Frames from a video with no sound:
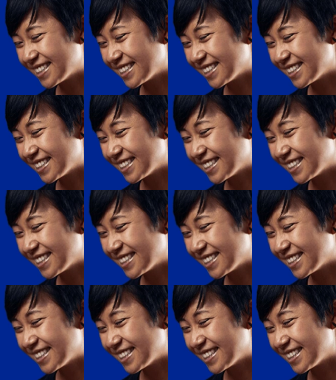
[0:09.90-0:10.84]

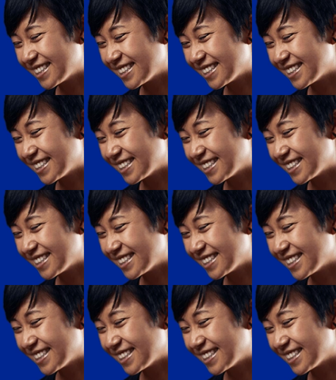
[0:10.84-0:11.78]

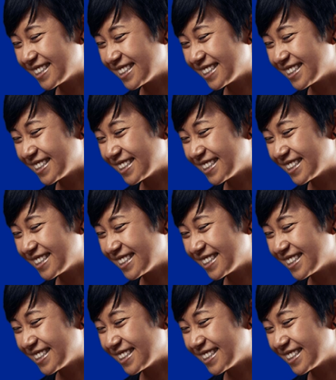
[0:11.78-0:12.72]

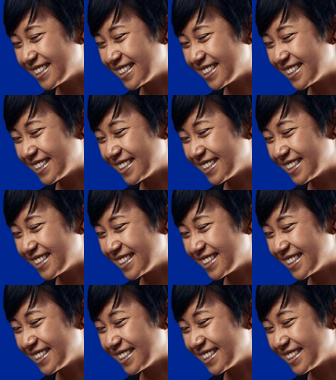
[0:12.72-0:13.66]

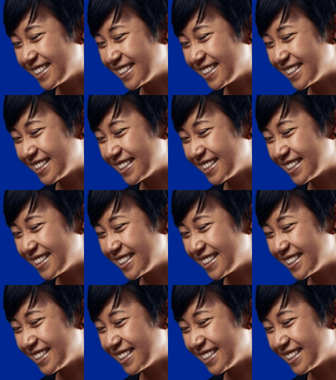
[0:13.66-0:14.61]

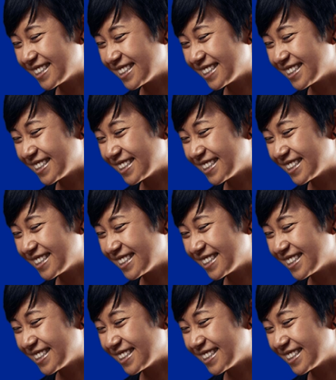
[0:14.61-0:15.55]

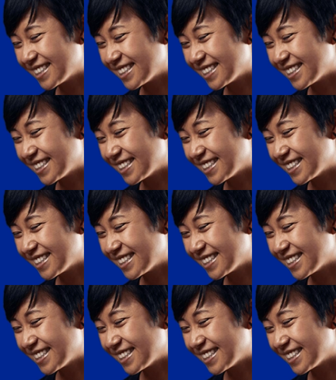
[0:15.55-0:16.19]
This is a still picture; no speech is visible.